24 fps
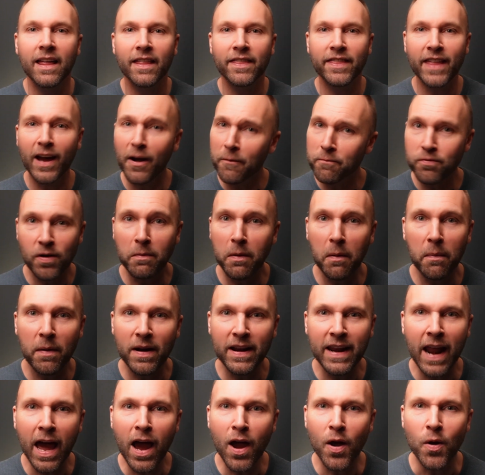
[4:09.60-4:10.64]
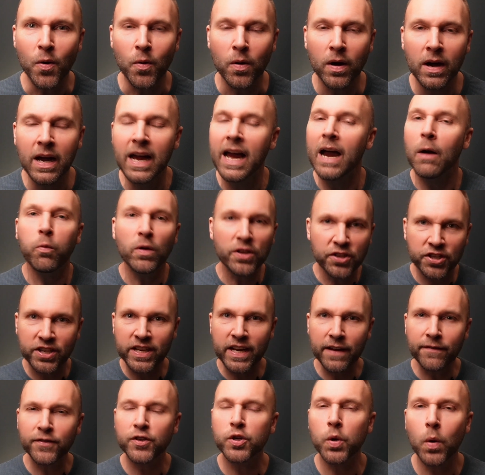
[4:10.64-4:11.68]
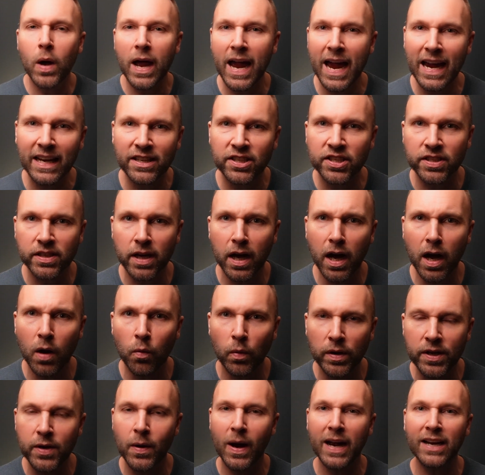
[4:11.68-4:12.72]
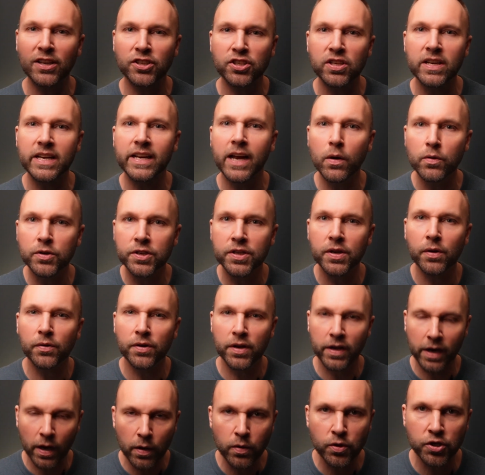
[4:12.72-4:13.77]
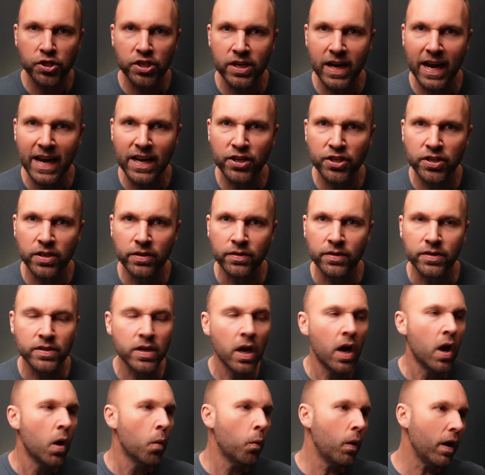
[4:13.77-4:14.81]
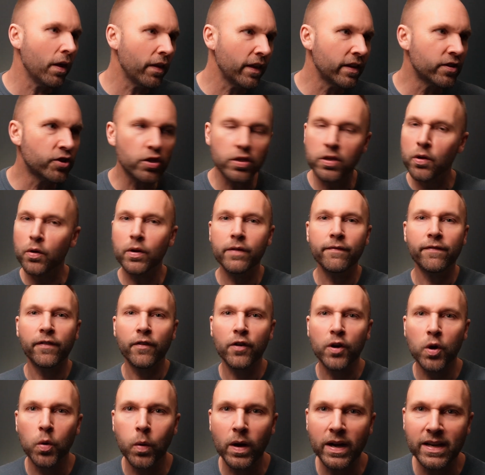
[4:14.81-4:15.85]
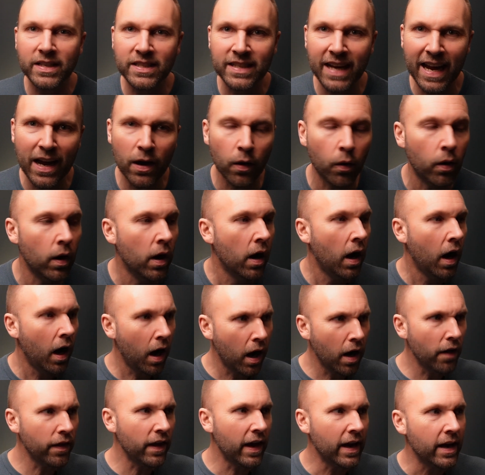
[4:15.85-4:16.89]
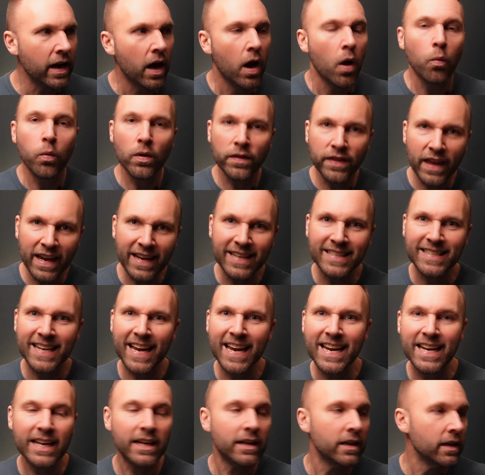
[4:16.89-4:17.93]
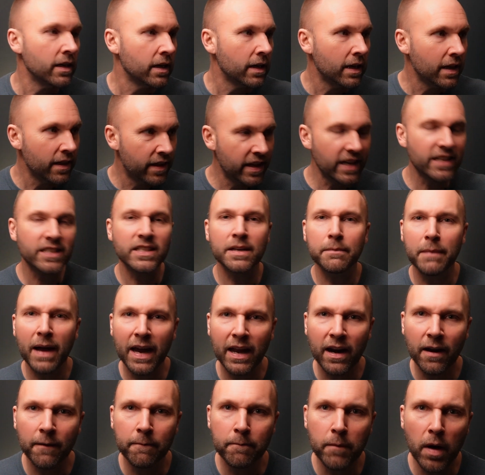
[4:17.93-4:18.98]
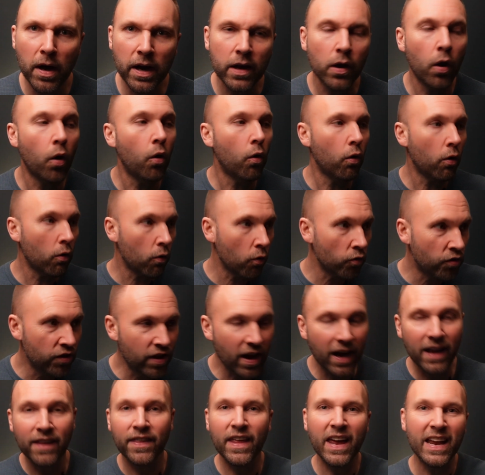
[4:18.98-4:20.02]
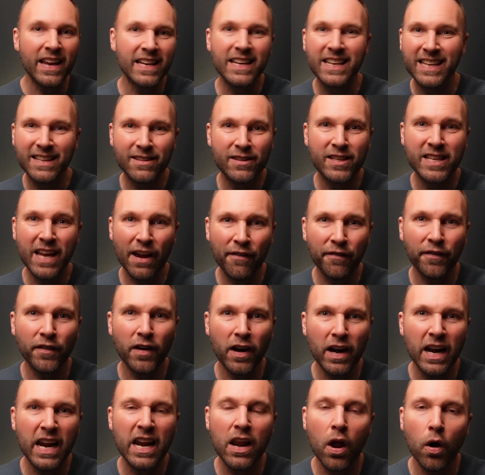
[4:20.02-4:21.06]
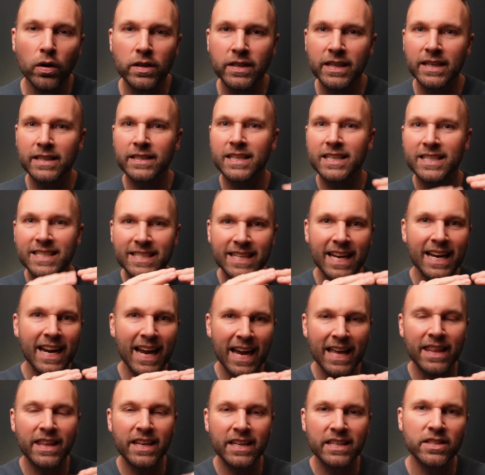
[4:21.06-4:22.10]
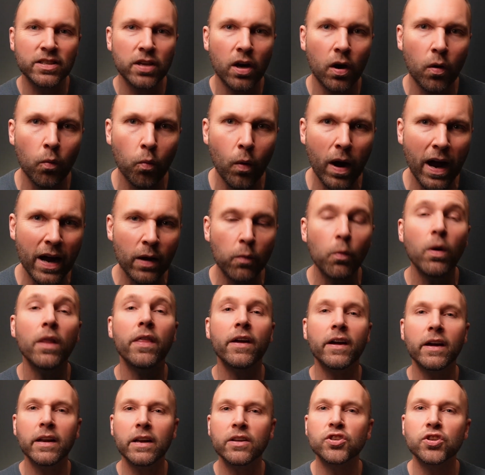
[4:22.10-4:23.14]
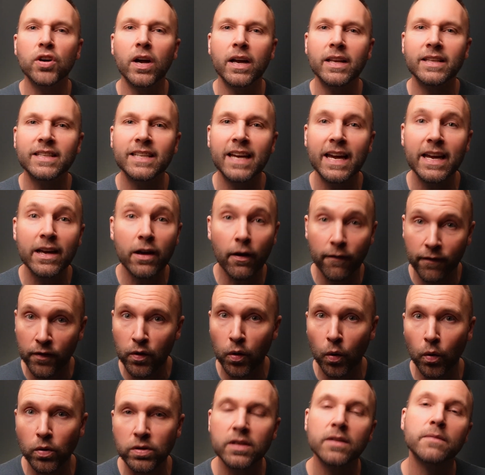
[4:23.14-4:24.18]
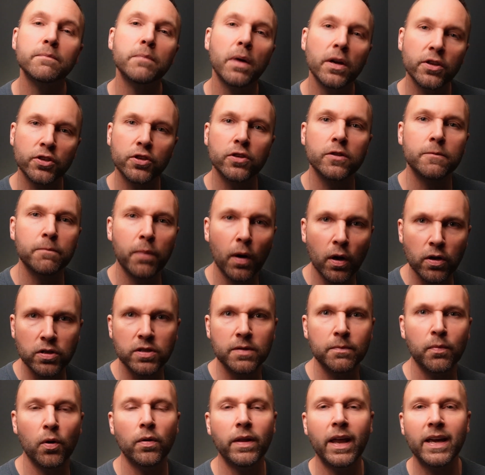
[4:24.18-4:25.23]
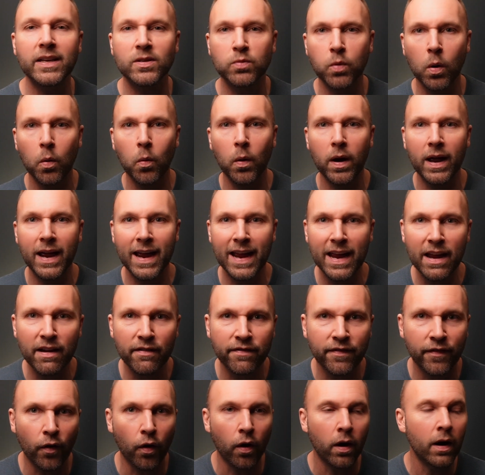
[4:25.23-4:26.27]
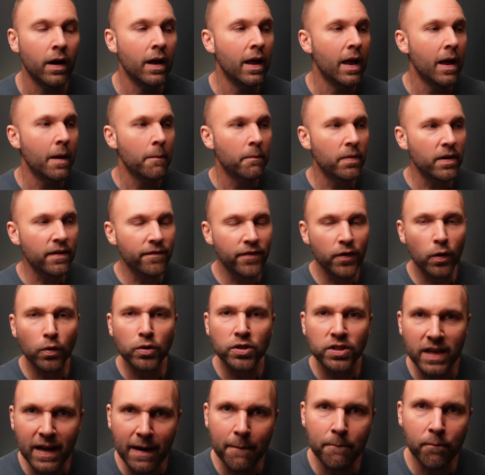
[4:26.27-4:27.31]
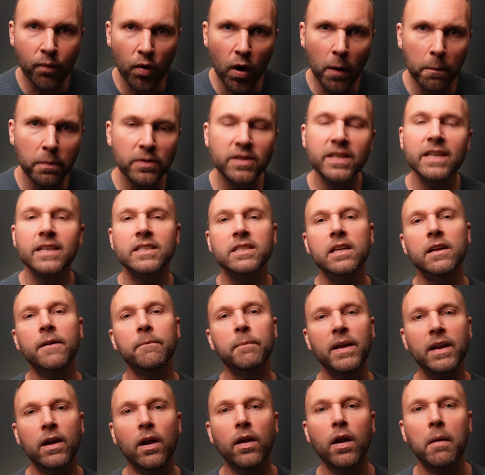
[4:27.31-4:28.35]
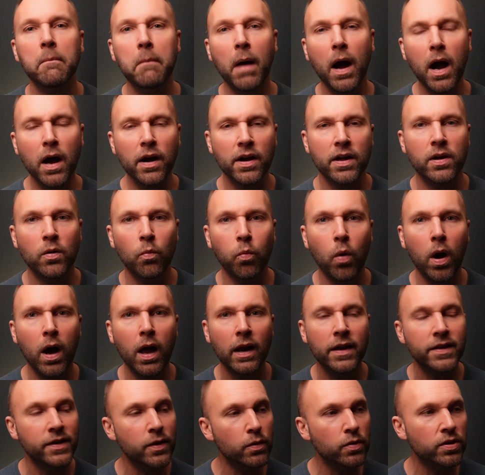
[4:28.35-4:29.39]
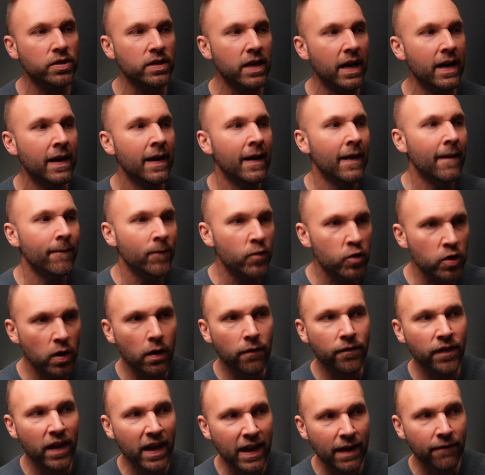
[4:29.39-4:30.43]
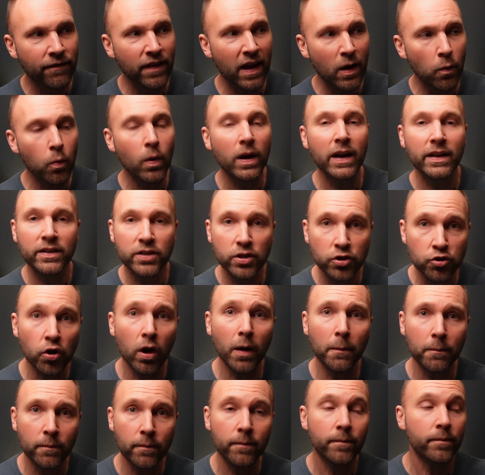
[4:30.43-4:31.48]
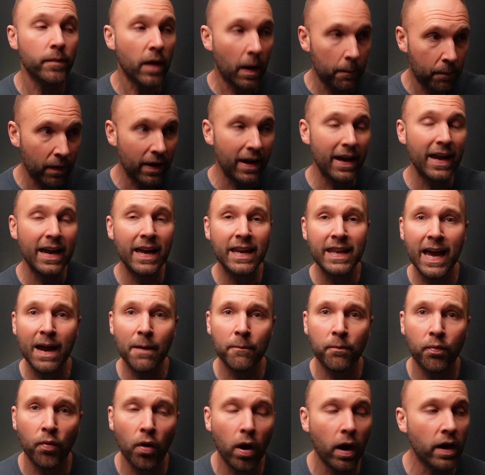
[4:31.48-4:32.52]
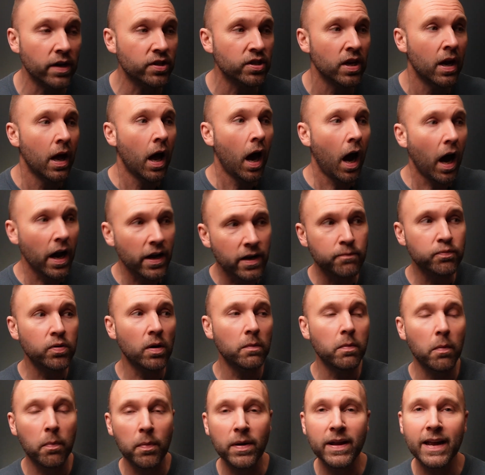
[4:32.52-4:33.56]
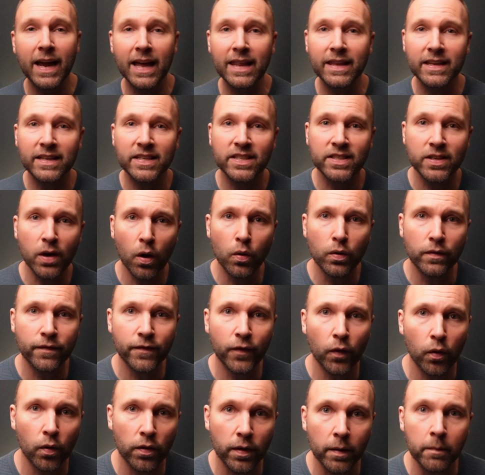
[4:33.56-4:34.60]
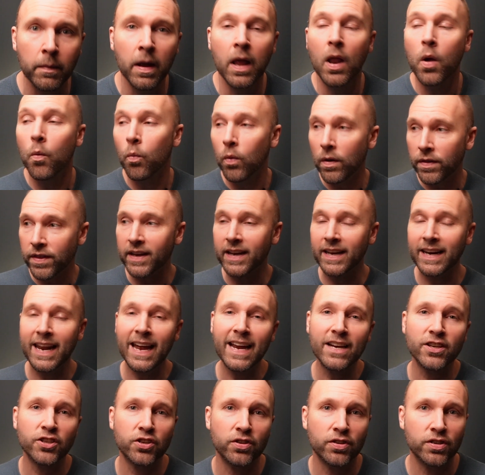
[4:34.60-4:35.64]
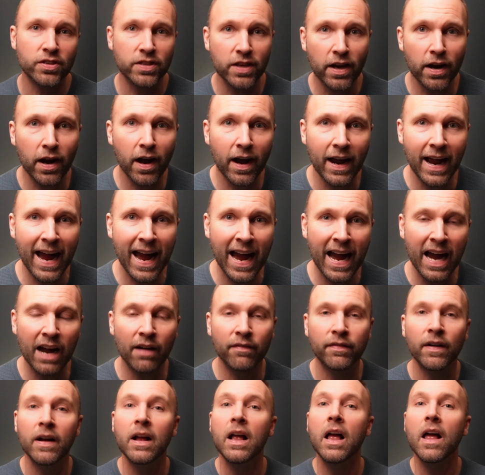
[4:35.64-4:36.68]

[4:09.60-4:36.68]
They'll probably know, which gives you a head start when you actually go to your negotiations. Well, they're just looking for a quick sale, are they? Would they take this amount of money, or are they definitely locked in to sell it at this top whack? Well, they're going to try and take, of course, as much as possible, and that's what we're here for. But if you're seeing properties that have been on the market a while and you say, you know, if they're willing to drop a bit in that price, I could probably get this sold for them with the connections that I have.